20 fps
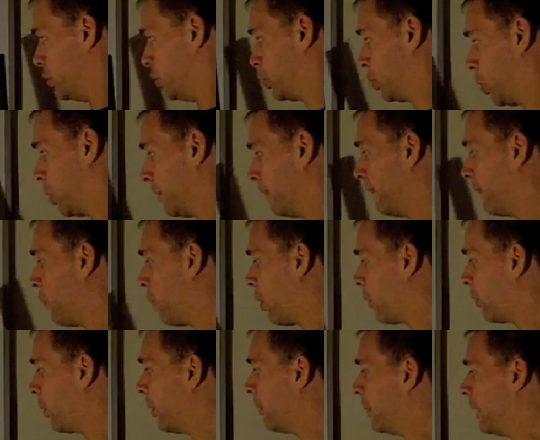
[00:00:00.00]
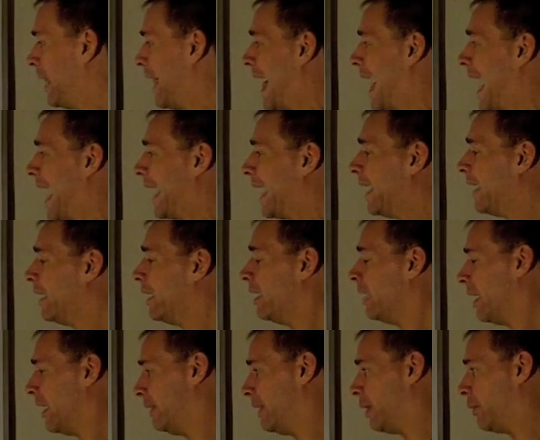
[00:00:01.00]
Jordan form will apply,
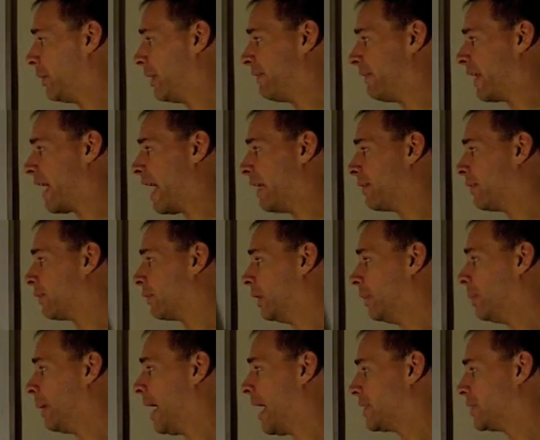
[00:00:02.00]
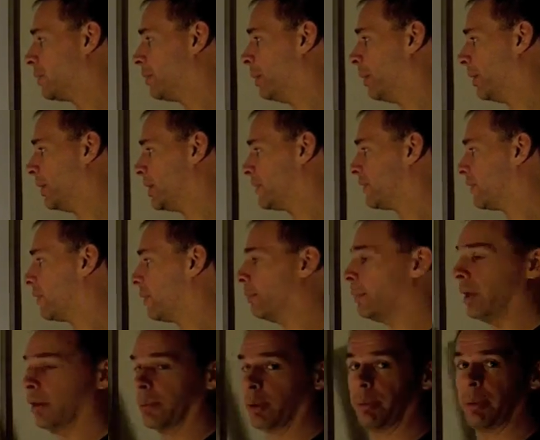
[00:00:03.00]
and then we've got three possibilities for the
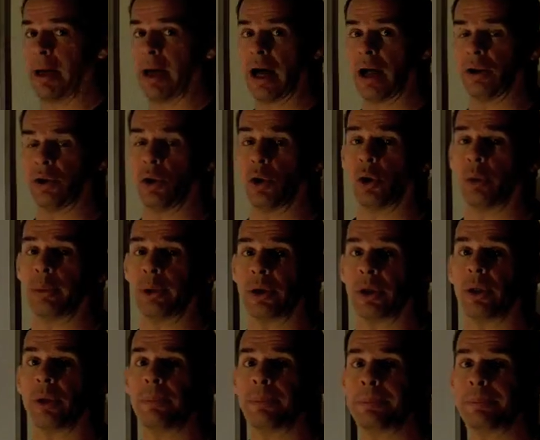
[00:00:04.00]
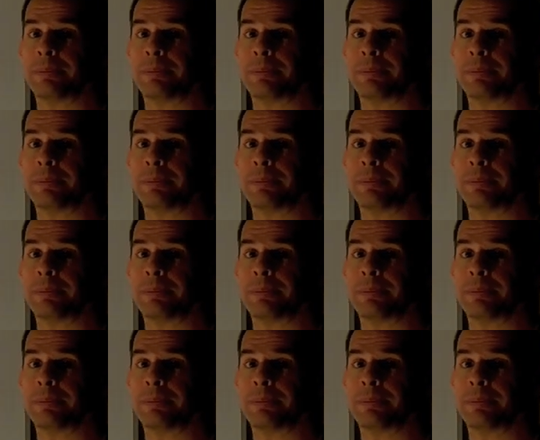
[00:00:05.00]
minimal polynomial.